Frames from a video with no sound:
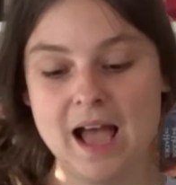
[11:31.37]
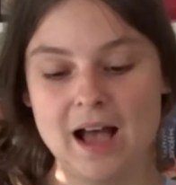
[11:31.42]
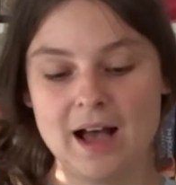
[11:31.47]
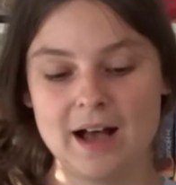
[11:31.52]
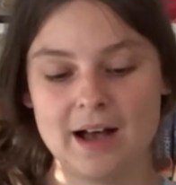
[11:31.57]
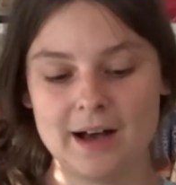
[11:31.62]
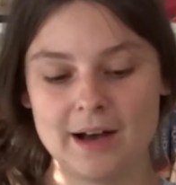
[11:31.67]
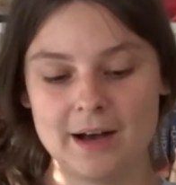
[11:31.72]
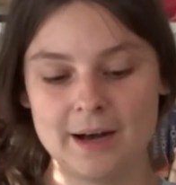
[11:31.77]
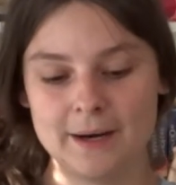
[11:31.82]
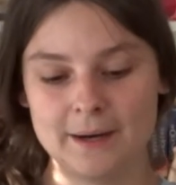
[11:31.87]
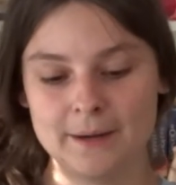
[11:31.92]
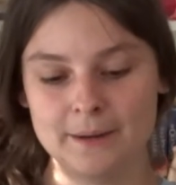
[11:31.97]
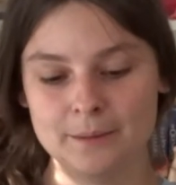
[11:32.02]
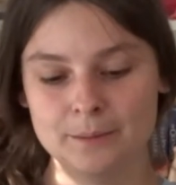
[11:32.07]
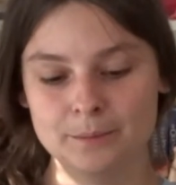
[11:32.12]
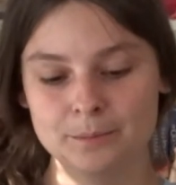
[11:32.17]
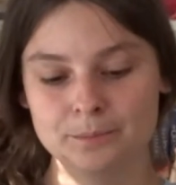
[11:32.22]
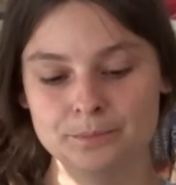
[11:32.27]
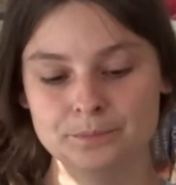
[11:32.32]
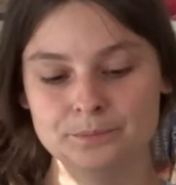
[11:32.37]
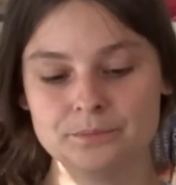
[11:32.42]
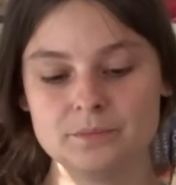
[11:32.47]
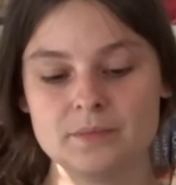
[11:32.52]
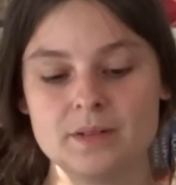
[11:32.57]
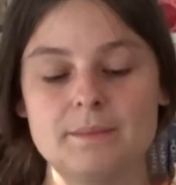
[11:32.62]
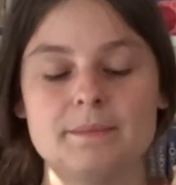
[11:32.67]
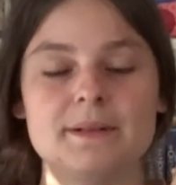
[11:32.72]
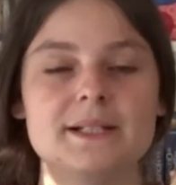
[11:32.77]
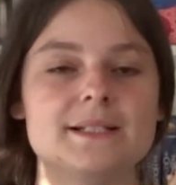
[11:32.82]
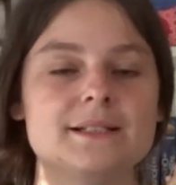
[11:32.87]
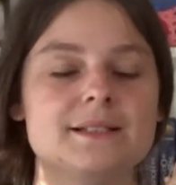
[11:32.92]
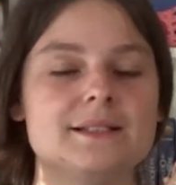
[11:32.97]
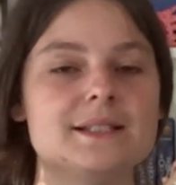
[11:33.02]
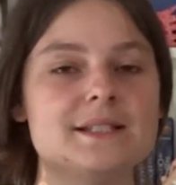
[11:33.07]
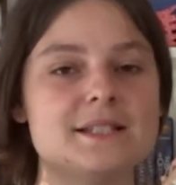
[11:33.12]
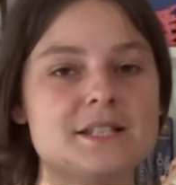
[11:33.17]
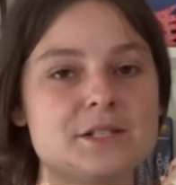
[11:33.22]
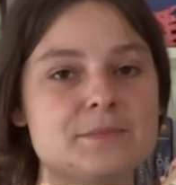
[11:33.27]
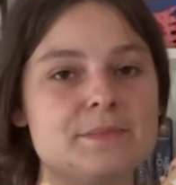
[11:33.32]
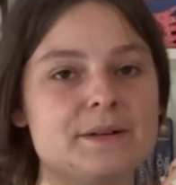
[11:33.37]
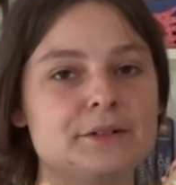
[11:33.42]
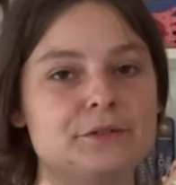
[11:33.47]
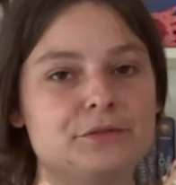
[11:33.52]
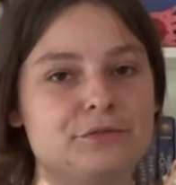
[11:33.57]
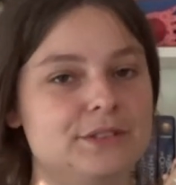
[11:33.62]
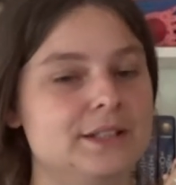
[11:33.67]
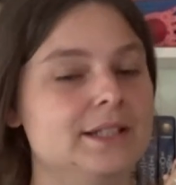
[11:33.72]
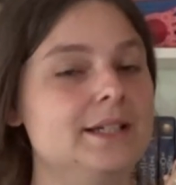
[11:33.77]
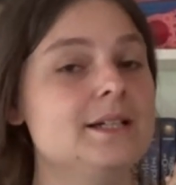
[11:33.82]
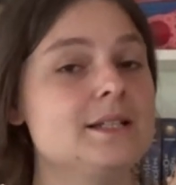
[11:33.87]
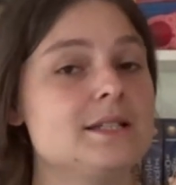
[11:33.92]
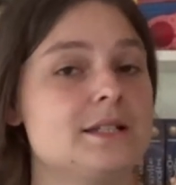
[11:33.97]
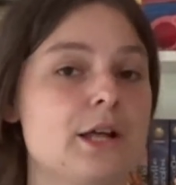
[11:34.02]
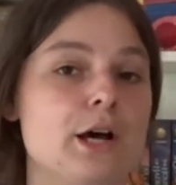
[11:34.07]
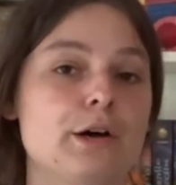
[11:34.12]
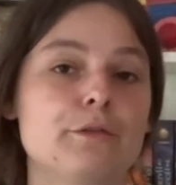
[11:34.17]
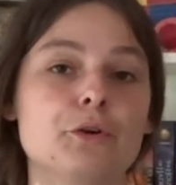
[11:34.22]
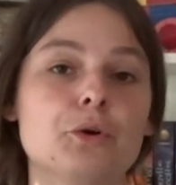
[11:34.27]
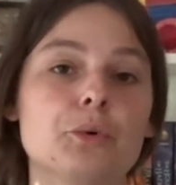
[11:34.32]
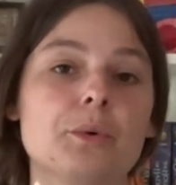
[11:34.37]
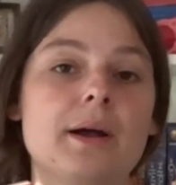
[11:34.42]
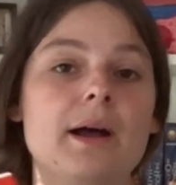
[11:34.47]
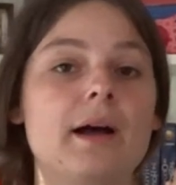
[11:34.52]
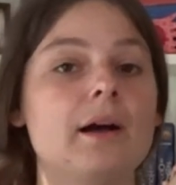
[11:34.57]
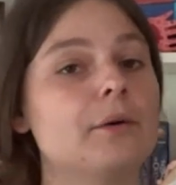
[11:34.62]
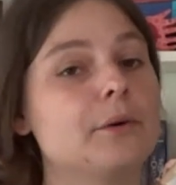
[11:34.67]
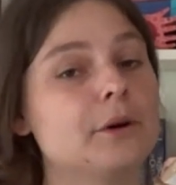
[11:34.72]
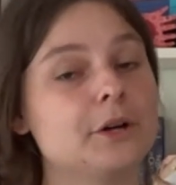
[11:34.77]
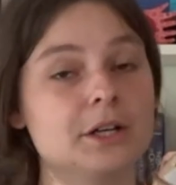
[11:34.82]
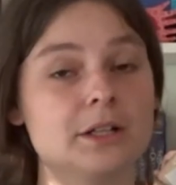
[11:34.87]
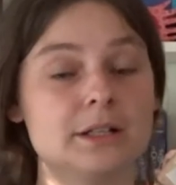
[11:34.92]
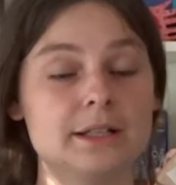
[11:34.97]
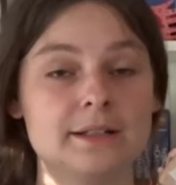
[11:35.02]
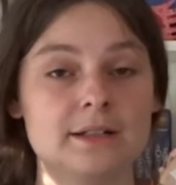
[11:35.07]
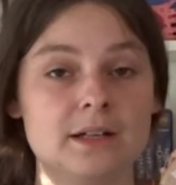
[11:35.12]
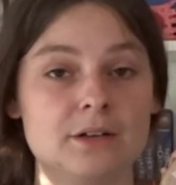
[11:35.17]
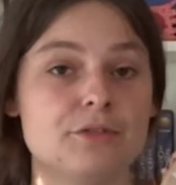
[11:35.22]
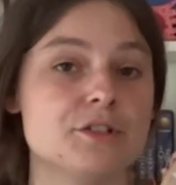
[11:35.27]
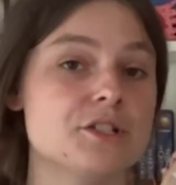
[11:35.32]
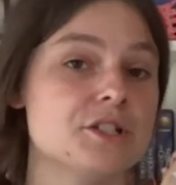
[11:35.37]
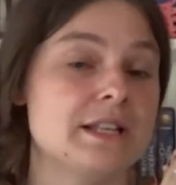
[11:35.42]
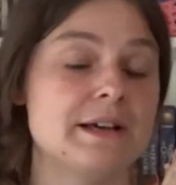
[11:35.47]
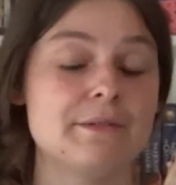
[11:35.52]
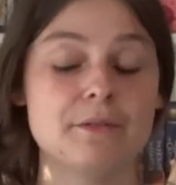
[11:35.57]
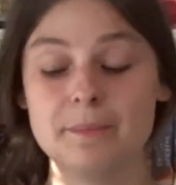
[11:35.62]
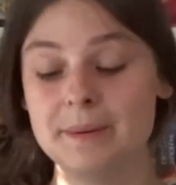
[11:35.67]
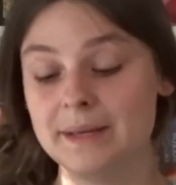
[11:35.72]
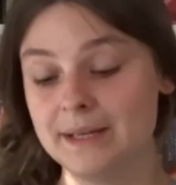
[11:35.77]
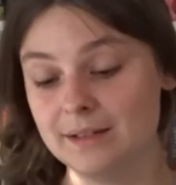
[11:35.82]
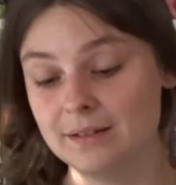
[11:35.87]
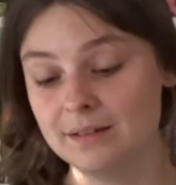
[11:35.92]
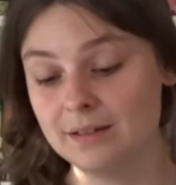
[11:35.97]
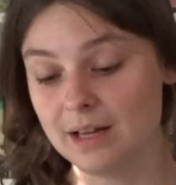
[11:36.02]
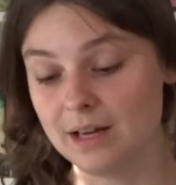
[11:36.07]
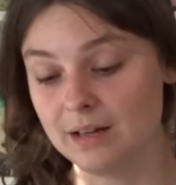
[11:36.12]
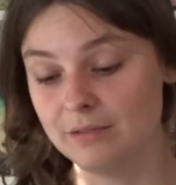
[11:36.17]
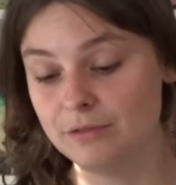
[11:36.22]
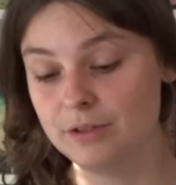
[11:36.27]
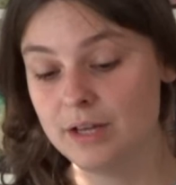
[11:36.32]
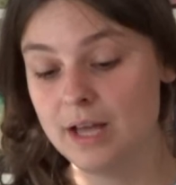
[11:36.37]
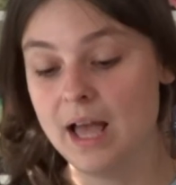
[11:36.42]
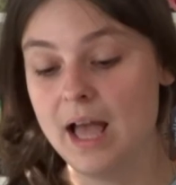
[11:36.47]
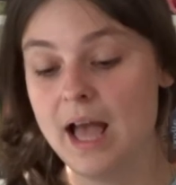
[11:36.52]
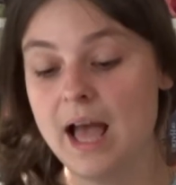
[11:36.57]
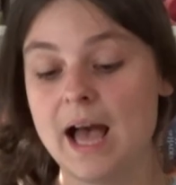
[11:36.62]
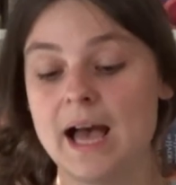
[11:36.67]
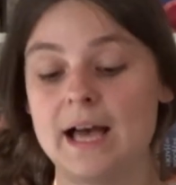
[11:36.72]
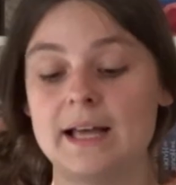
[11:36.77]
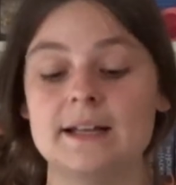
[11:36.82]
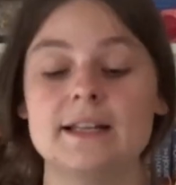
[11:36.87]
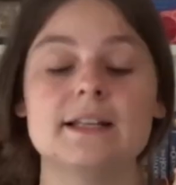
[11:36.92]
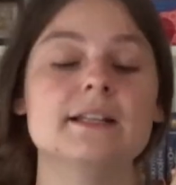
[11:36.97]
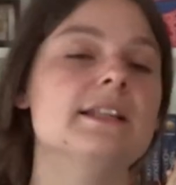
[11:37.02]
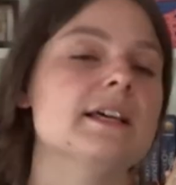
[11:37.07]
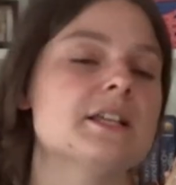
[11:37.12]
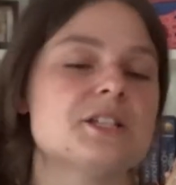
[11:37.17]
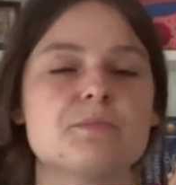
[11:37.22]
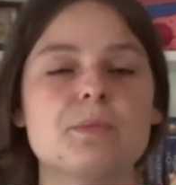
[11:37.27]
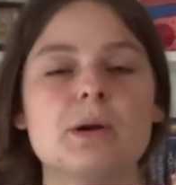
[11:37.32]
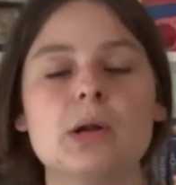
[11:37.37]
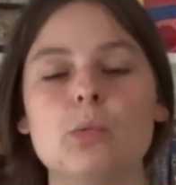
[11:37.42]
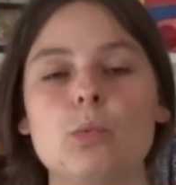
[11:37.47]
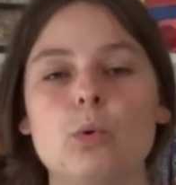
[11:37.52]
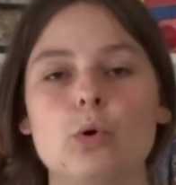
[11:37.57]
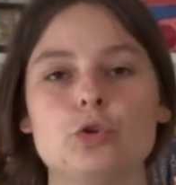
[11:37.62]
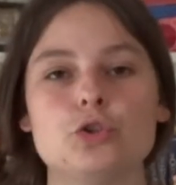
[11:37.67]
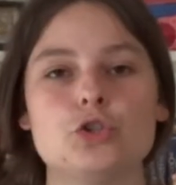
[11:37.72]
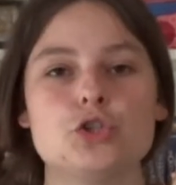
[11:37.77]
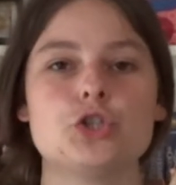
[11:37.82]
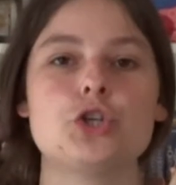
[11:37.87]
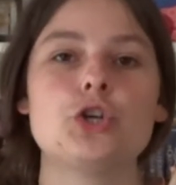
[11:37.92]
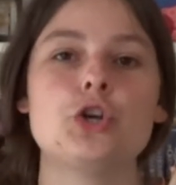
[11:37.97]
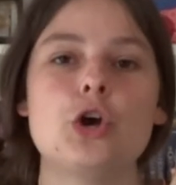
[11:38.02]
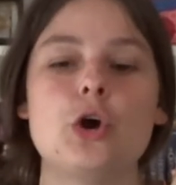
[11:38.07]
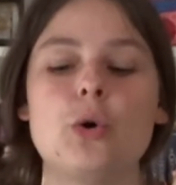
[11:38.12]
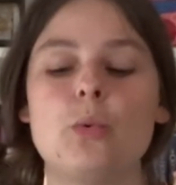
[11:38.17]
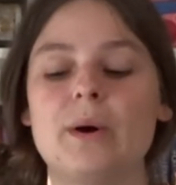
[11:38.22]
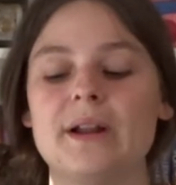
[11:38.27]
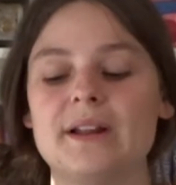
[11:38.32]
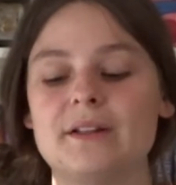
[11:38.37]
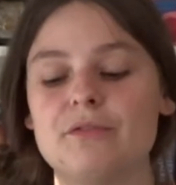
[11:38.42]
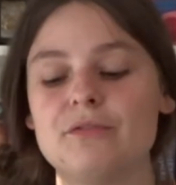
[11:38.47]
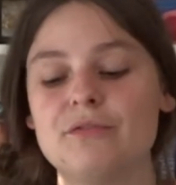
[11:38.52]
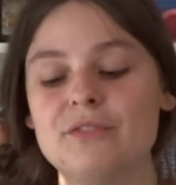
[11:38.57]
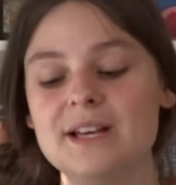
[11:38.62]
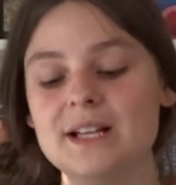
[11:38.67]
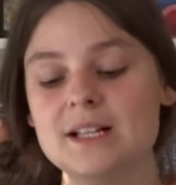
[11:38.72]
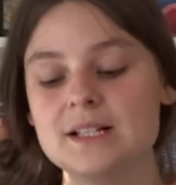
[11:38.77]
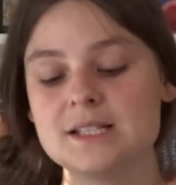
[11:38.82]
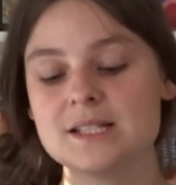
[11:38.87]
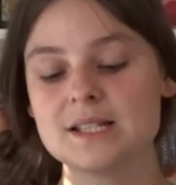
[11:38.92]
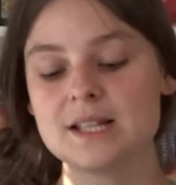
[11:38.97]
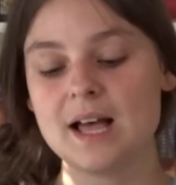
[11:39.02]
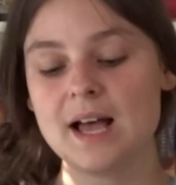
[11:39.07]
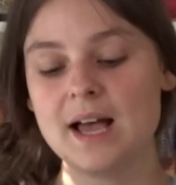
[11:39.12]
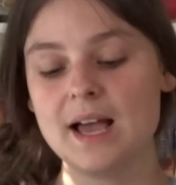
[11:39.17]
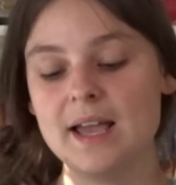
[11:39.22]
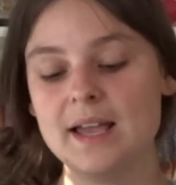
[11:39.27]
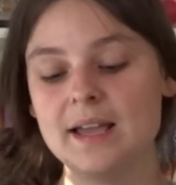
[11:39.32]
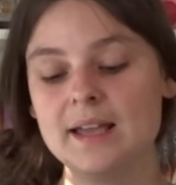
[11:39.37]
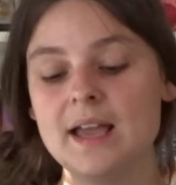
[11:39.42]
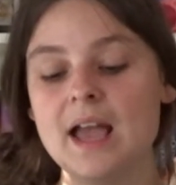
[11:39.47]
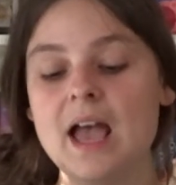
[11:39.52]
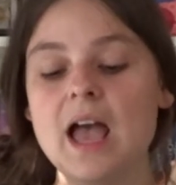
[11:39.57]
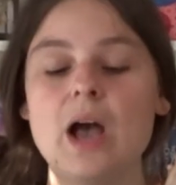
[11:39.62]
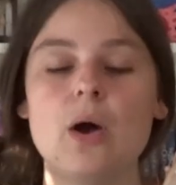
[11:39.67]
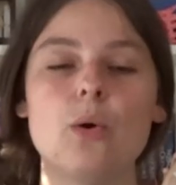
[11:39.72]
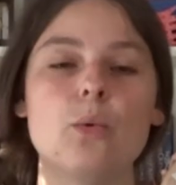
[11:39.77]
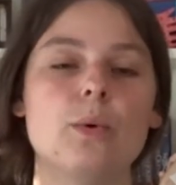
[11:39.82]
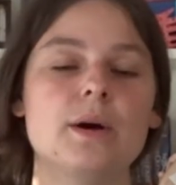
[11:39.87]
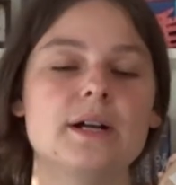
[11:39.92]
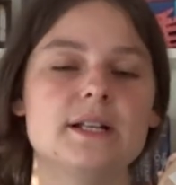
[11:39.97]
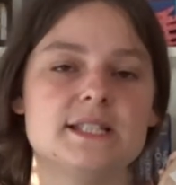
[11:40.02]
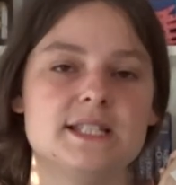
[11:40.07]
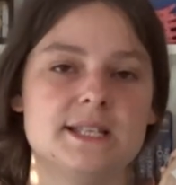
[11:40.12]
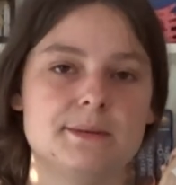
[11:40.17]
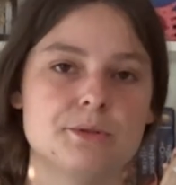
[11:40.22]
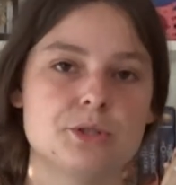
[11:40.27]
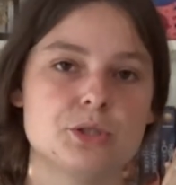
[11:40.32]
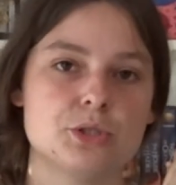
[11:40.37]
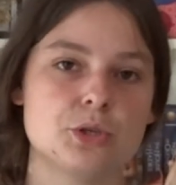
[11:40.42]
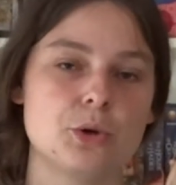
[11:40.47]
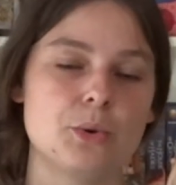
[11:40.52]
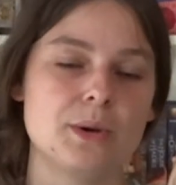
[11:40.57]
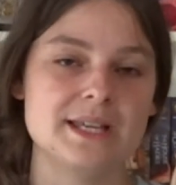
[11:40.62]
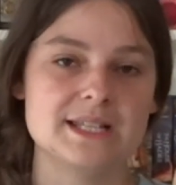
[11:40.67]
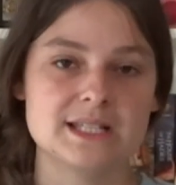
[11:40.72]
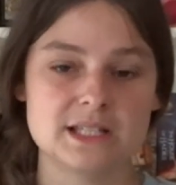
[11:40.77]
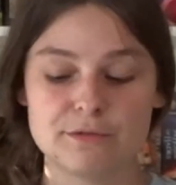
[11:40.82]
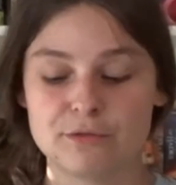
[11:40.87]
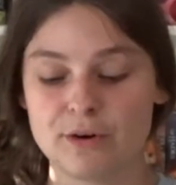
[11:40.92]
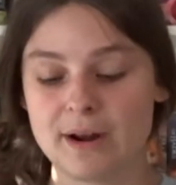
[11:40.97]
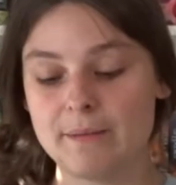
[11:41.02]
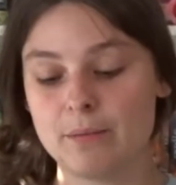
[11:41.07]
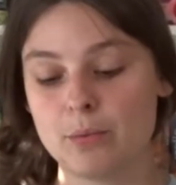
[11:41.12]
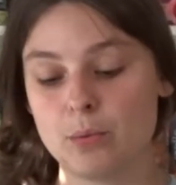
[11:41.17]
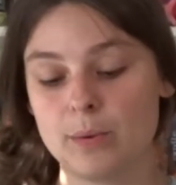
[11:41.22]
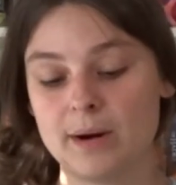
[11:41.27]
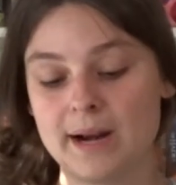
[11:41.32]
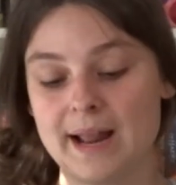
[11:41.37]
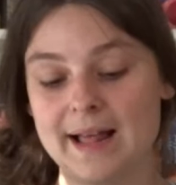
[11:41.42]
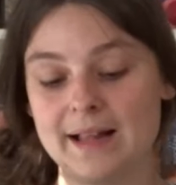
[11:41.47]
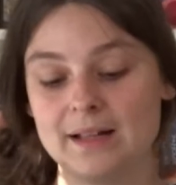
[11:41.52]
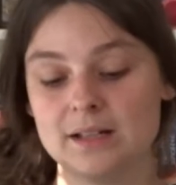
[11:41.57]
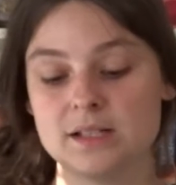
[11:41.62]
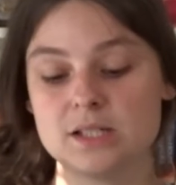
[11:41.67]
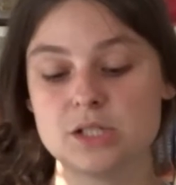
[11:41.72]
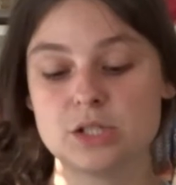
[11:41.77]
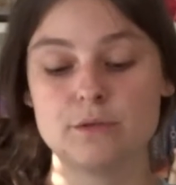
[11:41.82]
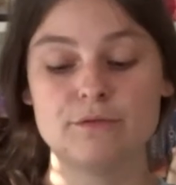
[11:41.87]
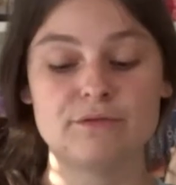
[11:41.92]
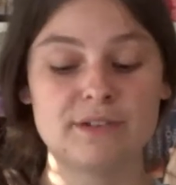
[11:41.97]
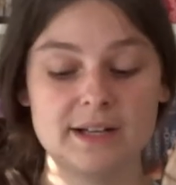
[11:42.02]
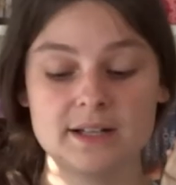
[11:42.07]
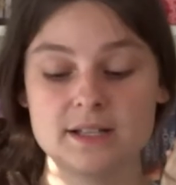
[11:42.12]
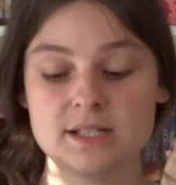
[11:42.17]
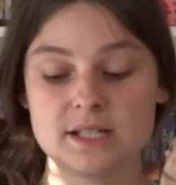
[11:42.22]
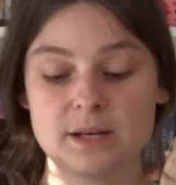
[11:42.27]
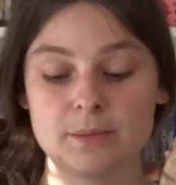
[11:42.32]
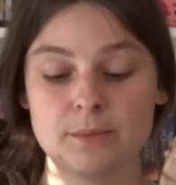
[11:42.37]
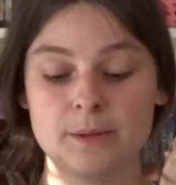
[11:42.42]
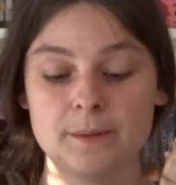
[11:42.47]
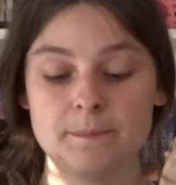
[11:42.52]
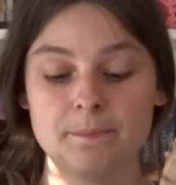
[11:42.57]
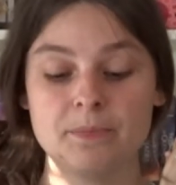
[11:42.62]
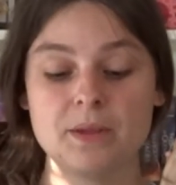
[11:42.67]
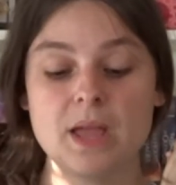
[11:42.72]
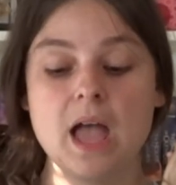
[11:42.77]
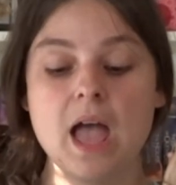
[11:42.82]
But this is about Felix Love, who ironically enough has never been in love, and he desperately wants to know what it feels like and why it seems so easy for everyone else to find someone.